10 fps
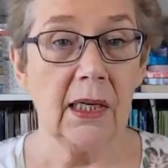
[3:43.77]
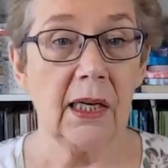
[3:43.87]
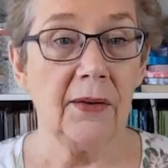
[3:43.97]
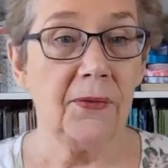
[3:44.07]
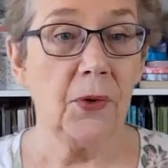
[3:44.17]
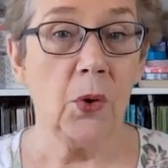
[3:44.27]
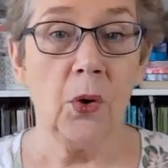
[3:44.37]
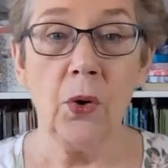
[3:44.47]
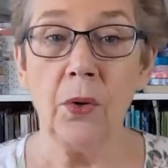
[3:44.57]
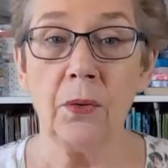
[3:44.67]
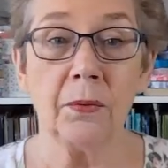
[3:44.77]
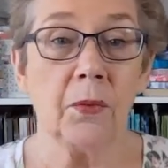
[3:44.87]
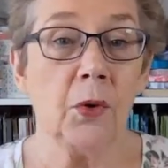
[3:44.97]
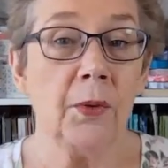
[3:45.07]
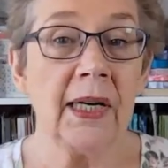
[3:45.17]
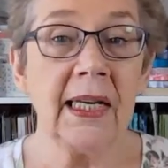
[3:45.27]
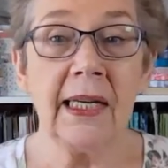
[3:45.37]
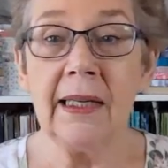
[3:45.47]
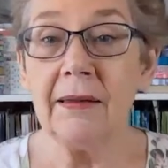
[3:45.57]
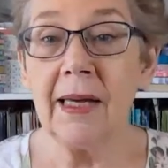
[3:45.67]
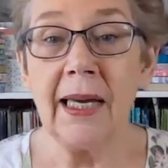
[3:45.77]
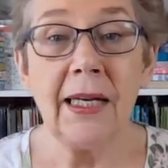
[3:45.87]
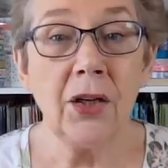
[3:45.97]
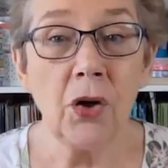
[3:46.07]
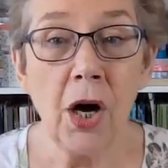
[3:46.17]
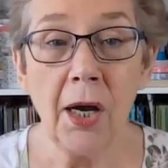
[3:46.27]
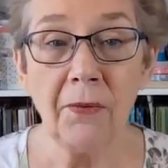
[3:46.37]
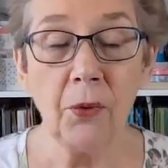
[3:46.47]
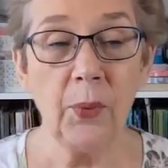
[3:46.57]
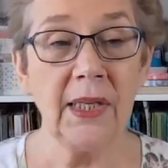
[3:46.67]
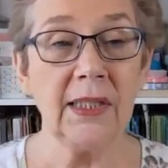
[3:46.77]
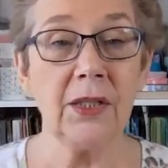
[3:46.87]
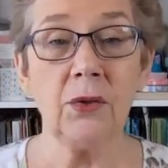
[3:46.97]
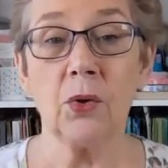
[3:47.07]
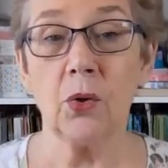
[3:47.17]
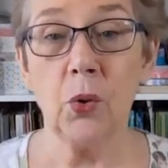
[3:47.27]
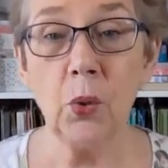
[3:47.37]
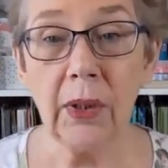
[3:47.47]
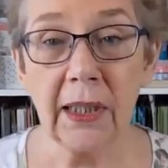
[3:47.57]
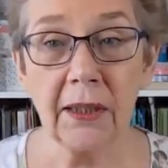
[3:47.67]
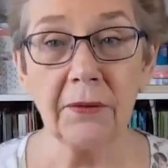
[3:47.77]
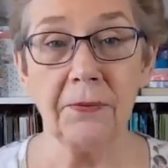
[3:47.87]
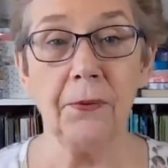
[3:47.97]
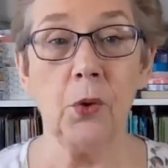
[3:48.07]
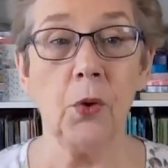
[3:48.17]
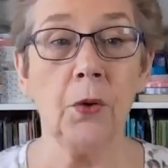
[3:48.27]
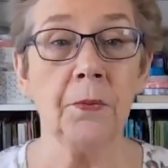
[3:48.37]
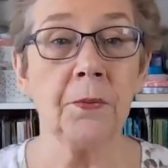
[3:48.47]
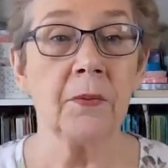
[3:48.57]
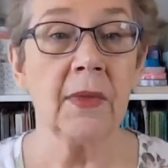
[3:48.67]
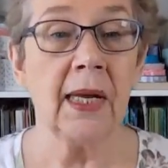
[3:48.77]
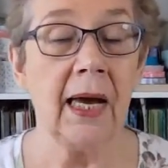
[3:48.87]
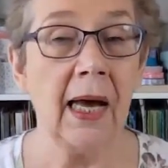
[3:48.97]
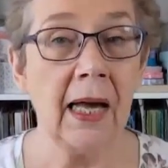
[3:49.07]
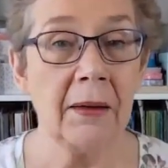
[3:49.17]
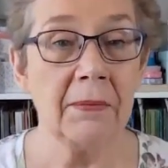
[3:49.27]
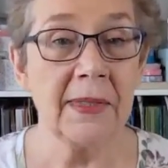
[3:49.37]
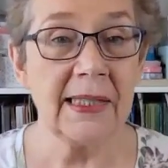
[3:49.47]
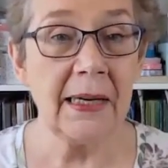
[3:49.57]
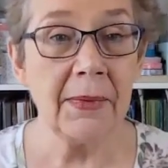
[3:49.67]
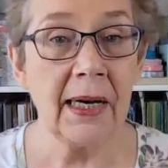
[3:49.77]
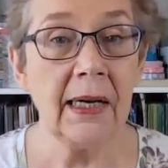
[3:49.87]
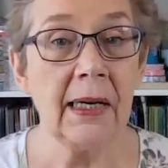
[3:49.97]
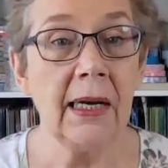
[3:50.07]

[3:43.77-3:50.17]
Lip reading: If you're already heating your home for winter or cooling it for summer,